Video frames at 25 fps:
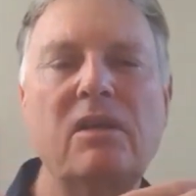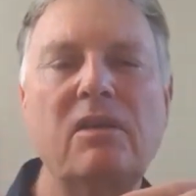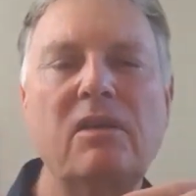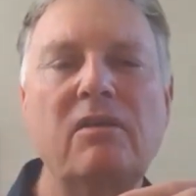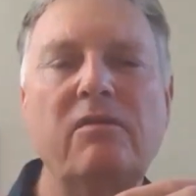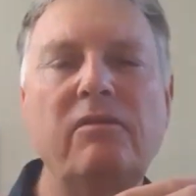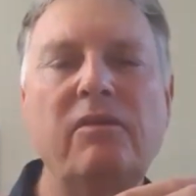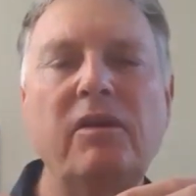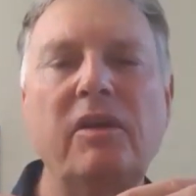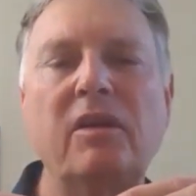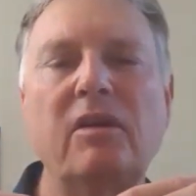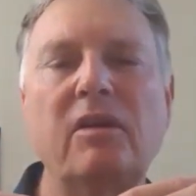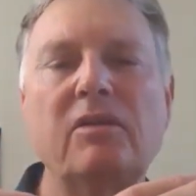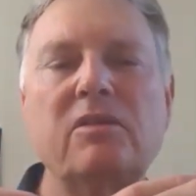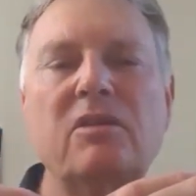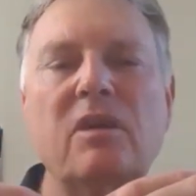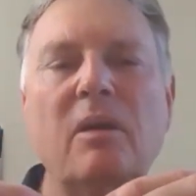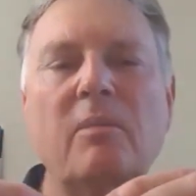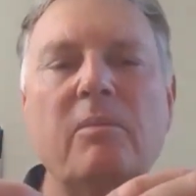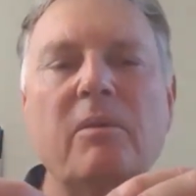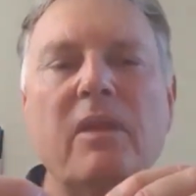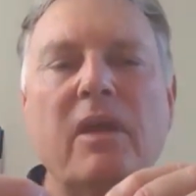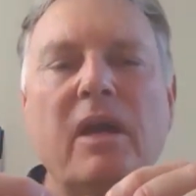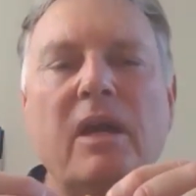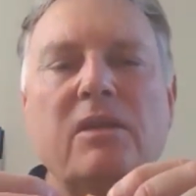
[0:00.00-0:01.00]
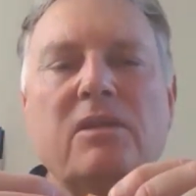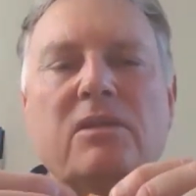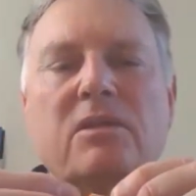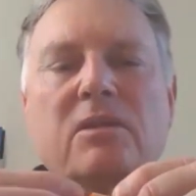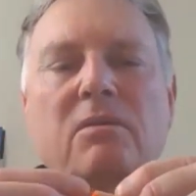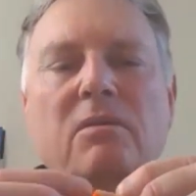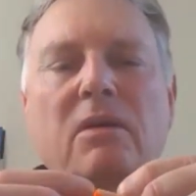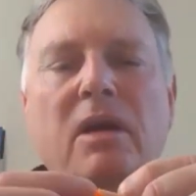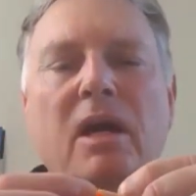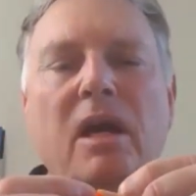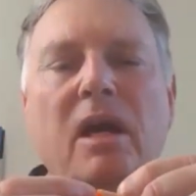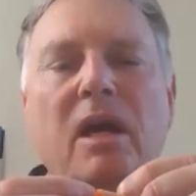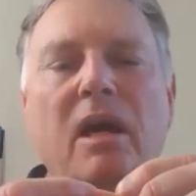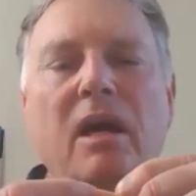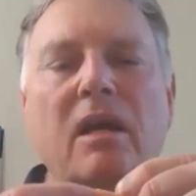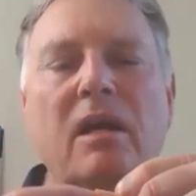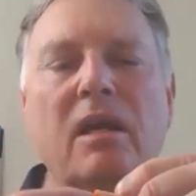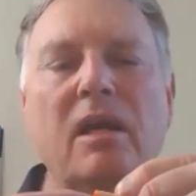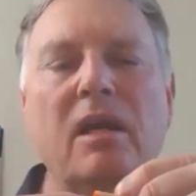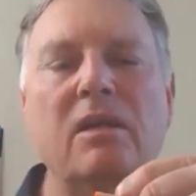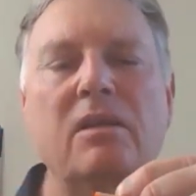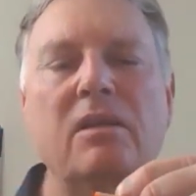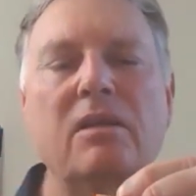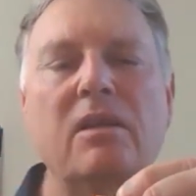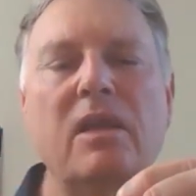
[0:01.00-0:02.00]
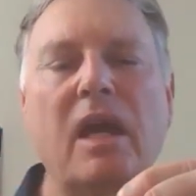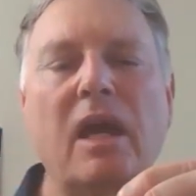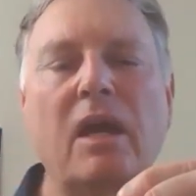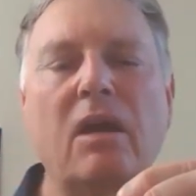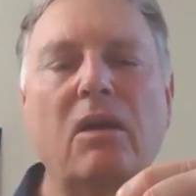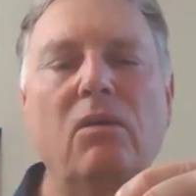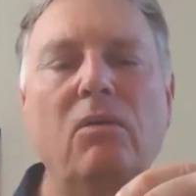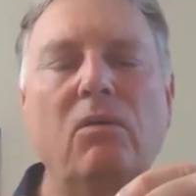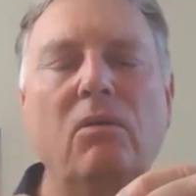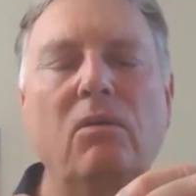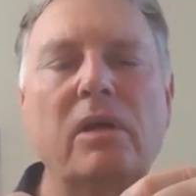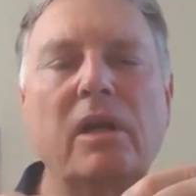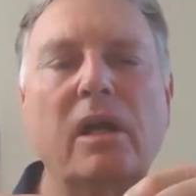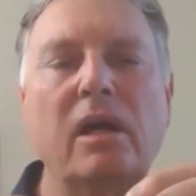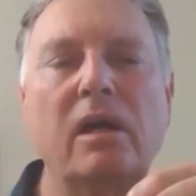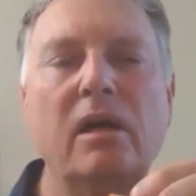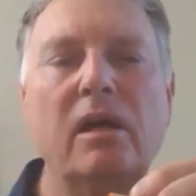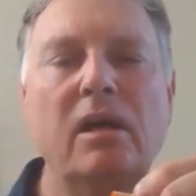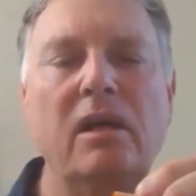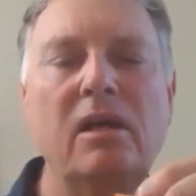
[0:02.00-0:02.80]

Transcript: fit on top of that square into that corner.